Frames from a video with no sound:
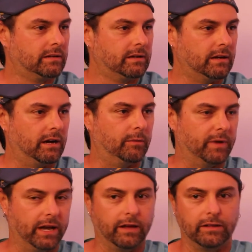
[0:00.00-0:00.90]
Hmm. Um,
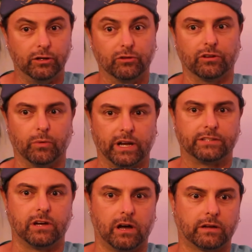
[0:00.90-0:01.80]
and I usually when I
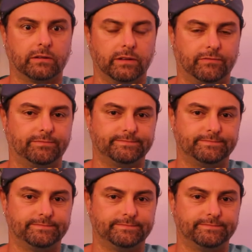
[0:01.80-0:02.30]
talk if,